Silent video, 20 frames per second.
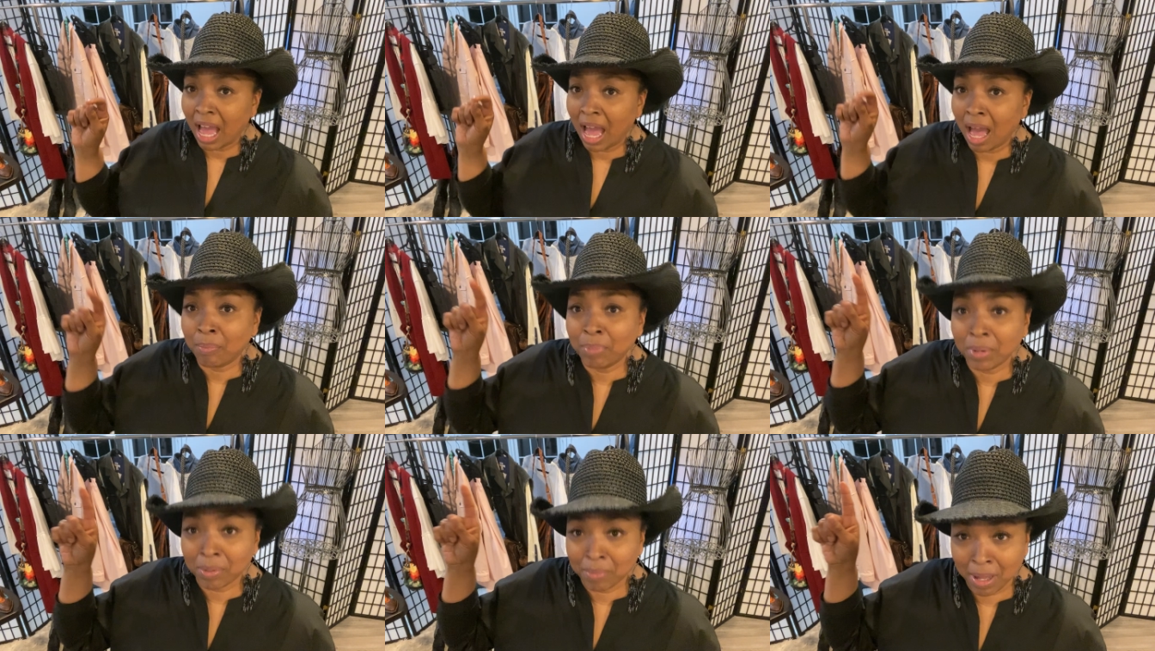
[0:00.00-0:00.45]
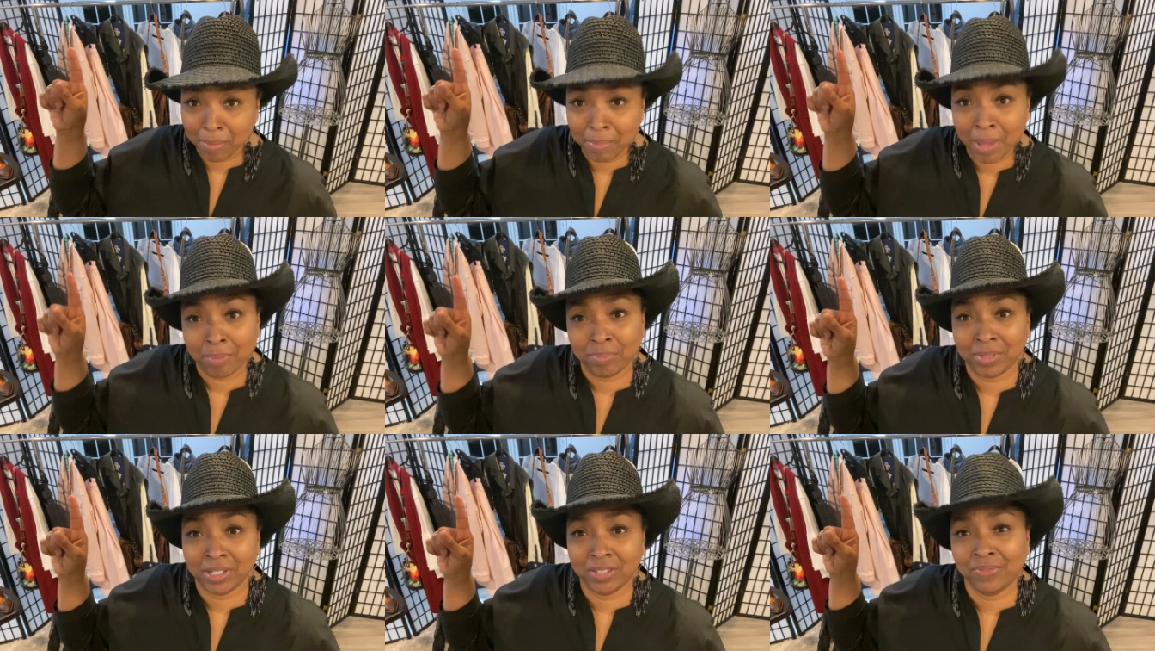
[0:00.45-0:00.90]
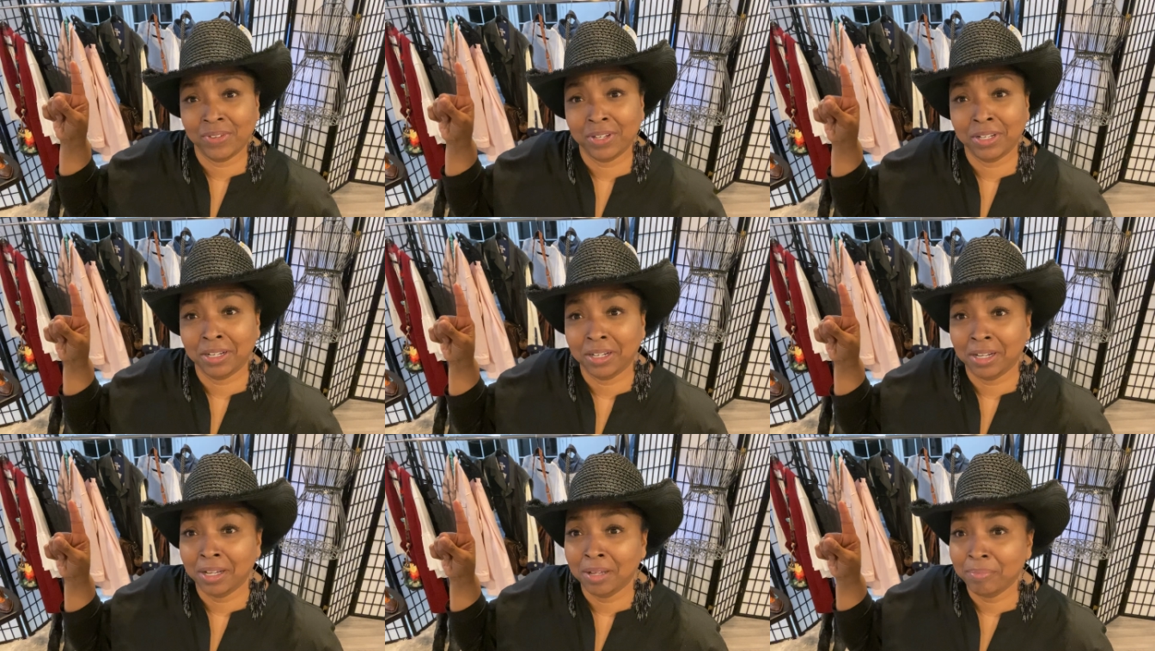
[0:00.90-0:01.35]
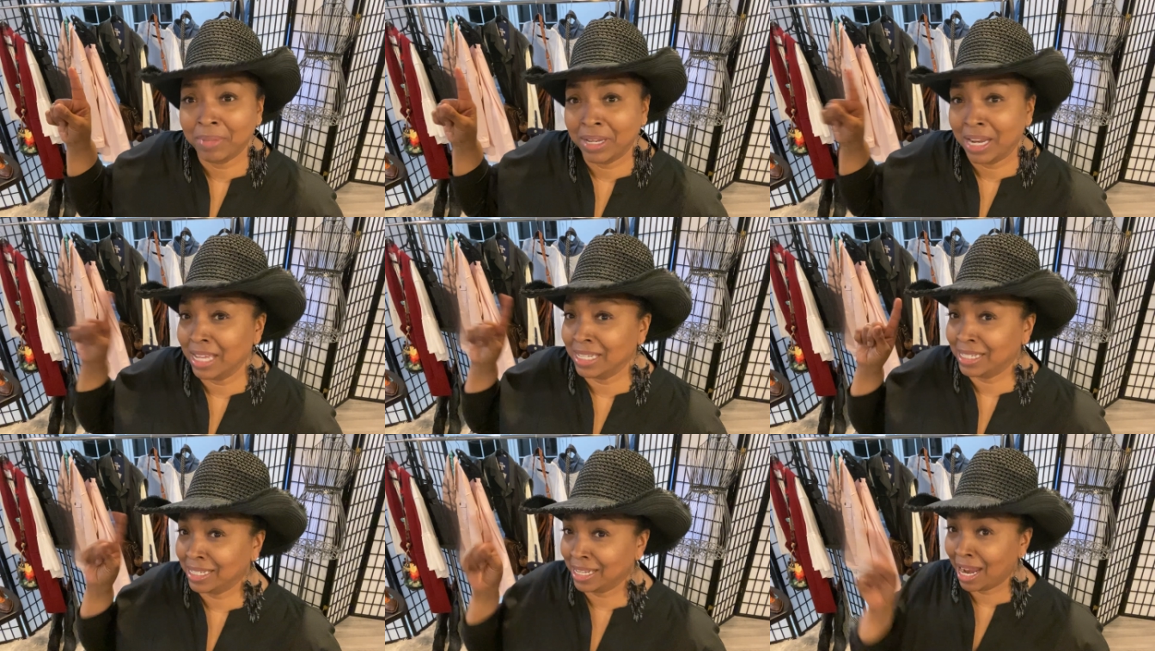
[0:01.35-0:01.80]
I put my Baptist finger up and
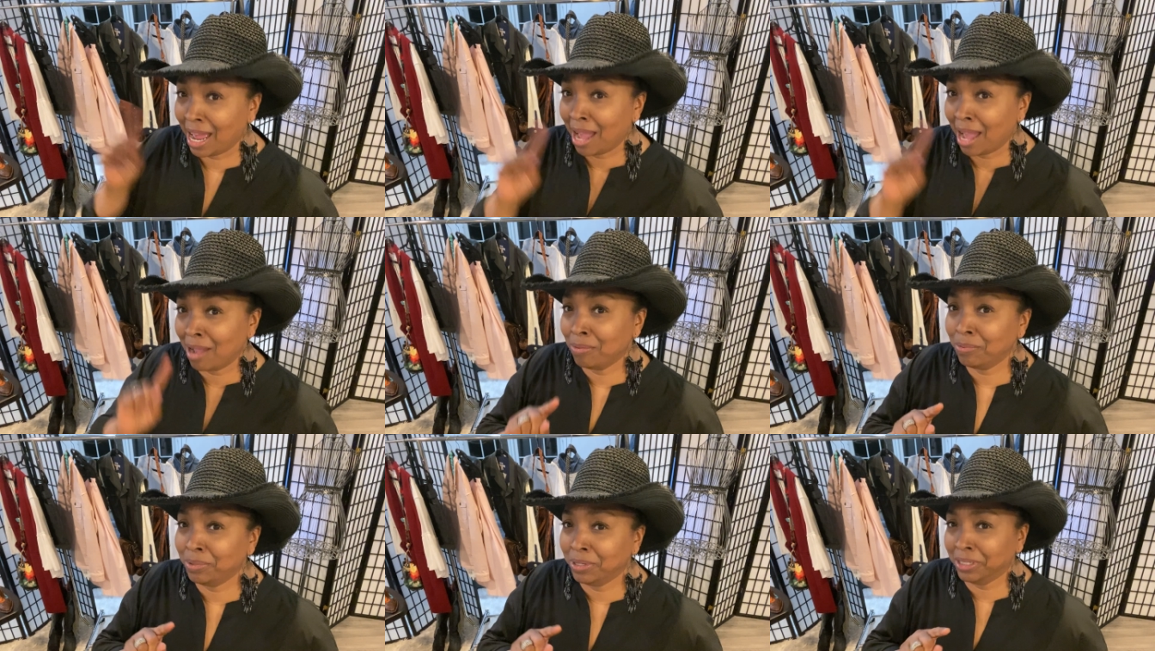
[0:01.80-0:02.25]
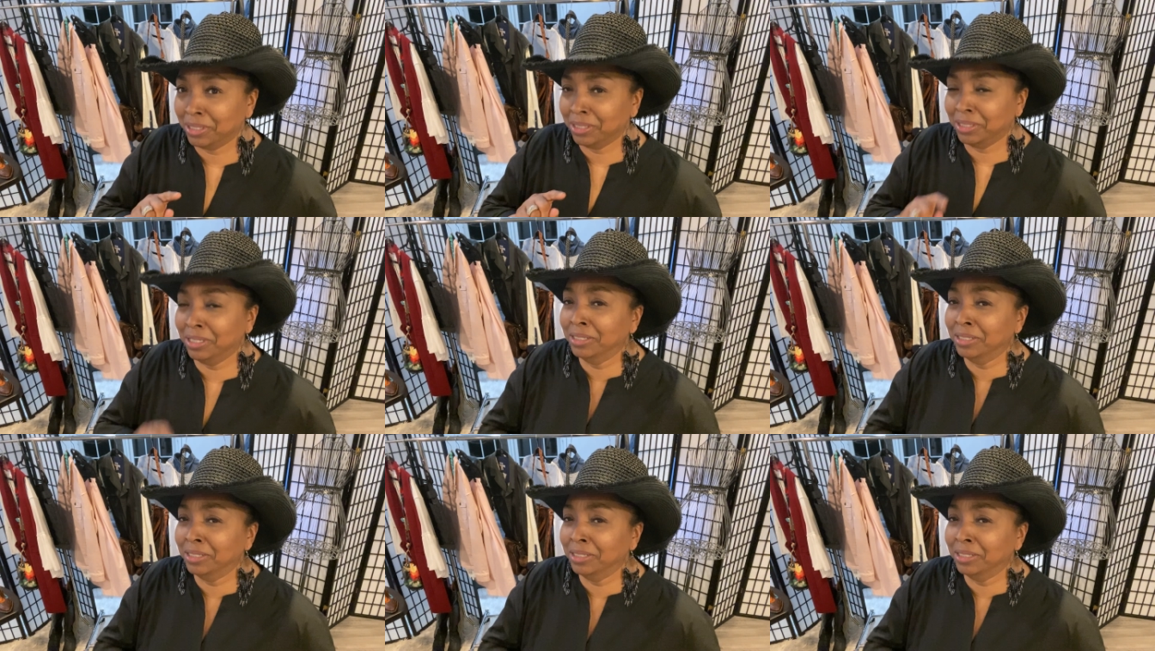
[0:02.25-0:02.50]
I said, I will